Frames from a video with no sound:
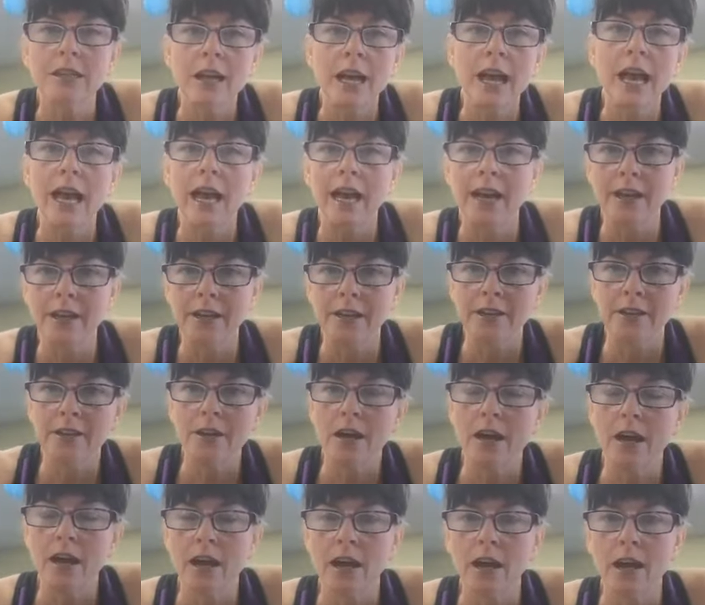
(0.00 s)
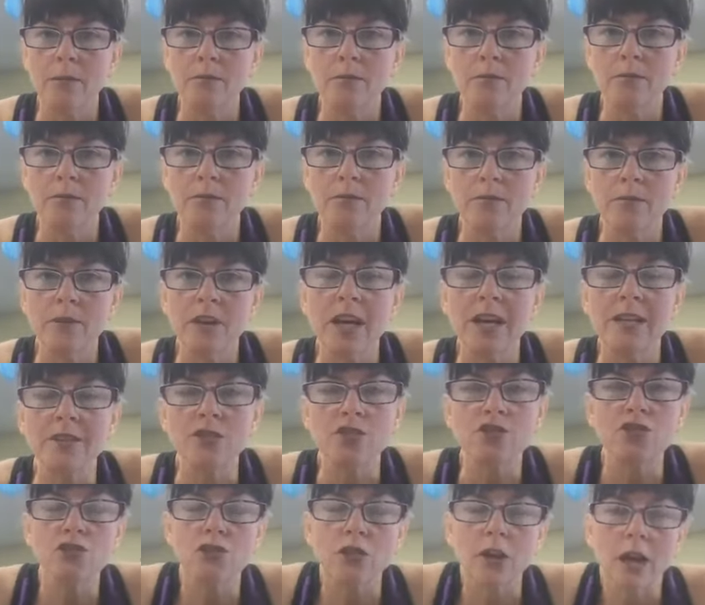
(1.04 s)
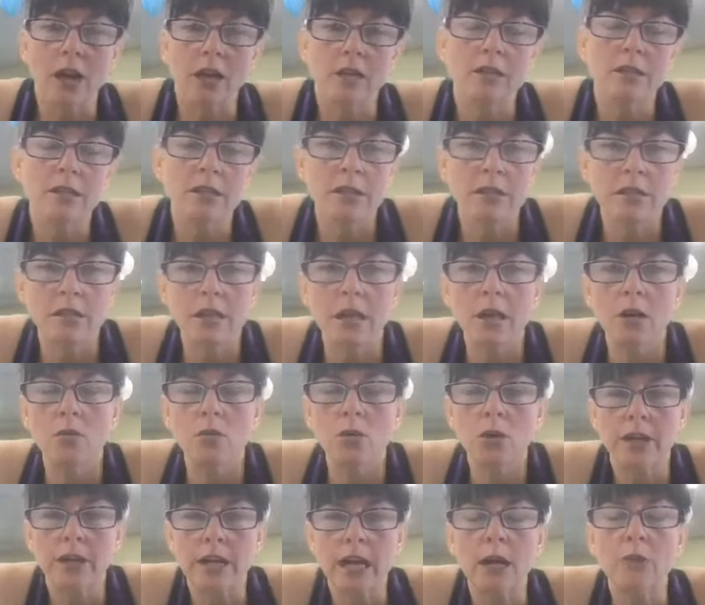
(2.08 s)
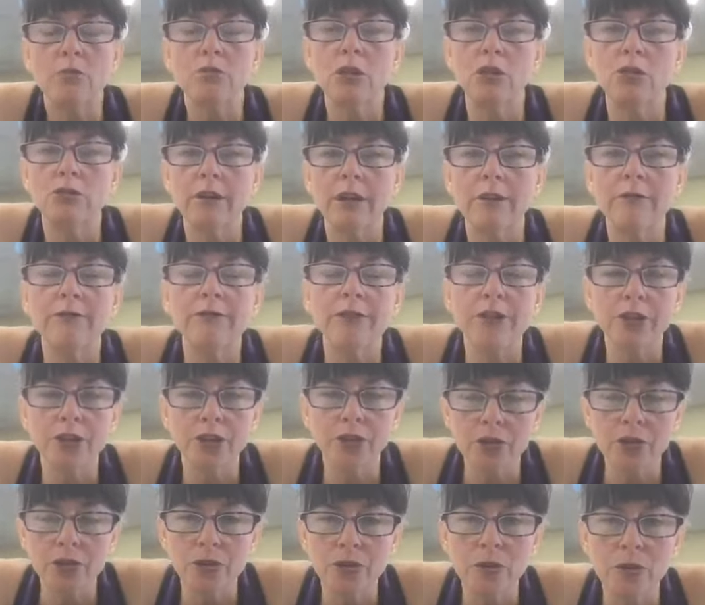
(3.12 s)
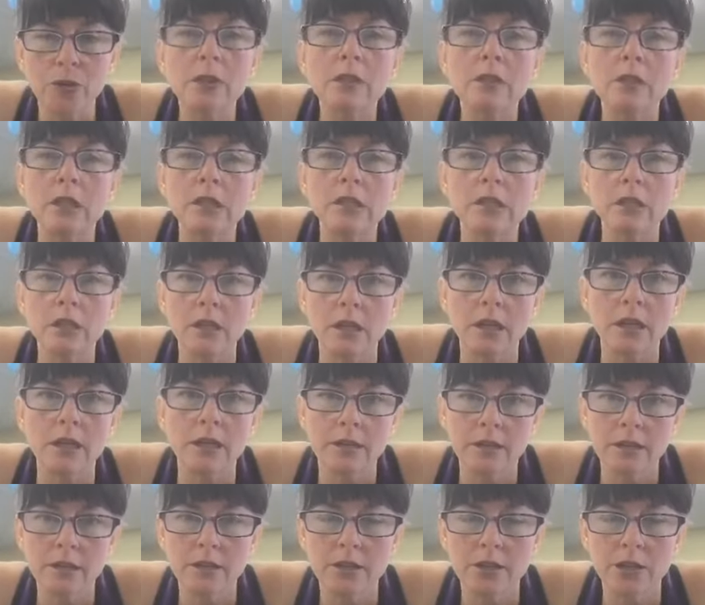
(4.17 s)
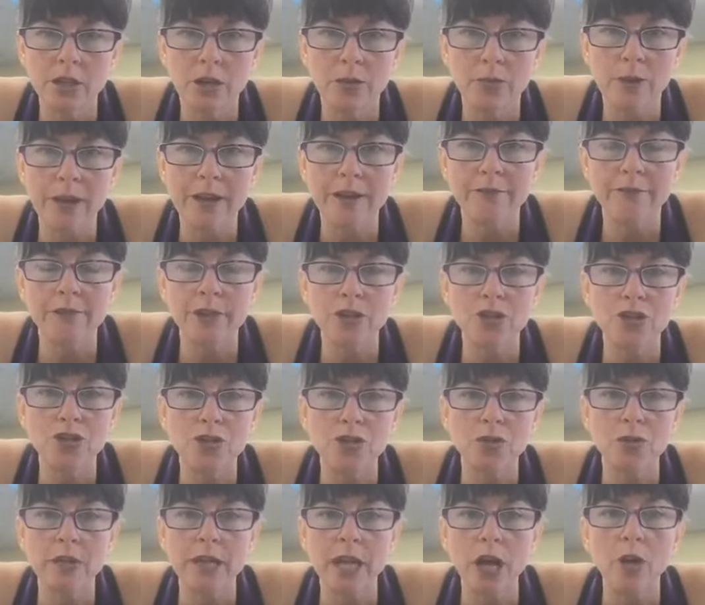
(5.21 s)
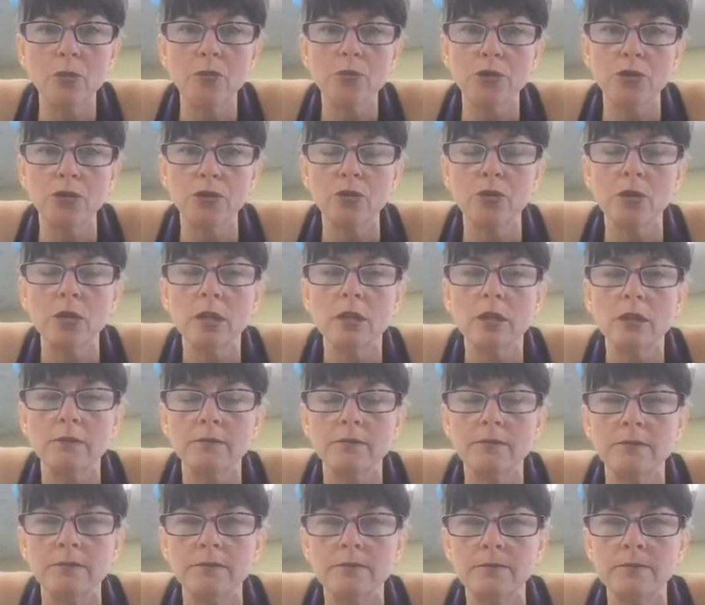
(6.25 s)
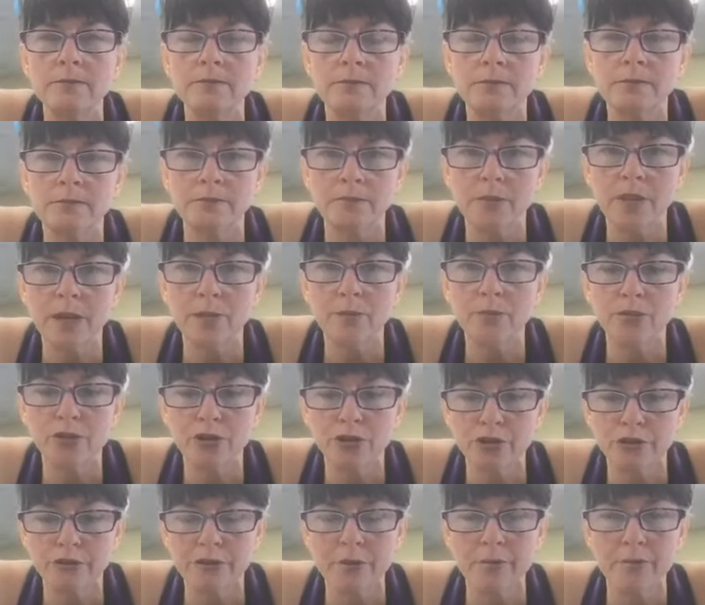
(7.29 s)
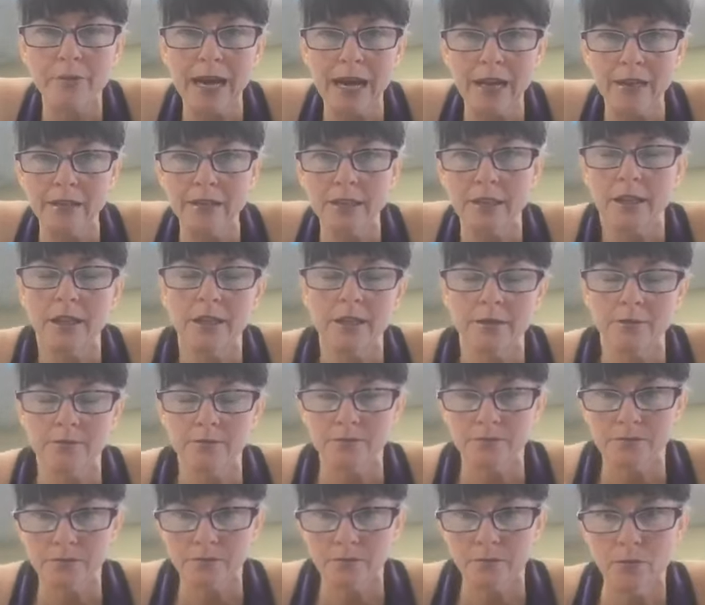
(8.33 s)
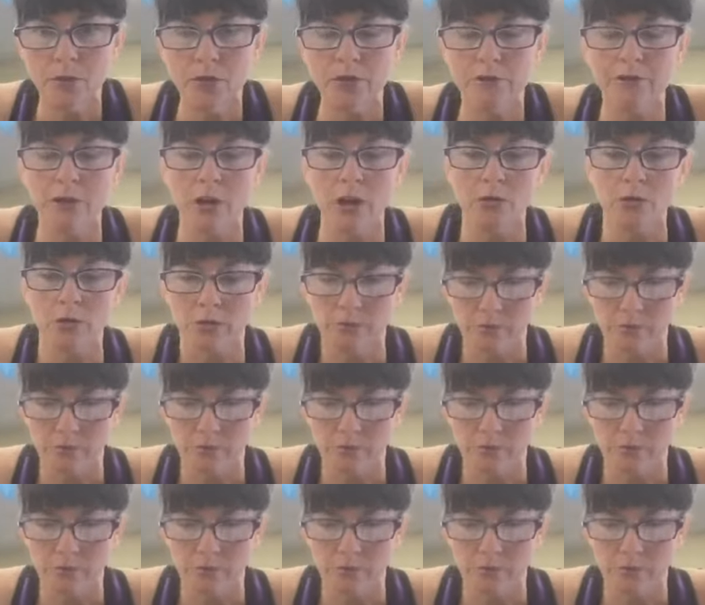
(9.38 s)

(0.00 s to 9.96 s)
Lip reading: and construct a workout program for you that's going to, benefit you and help you improve and balance and move forward.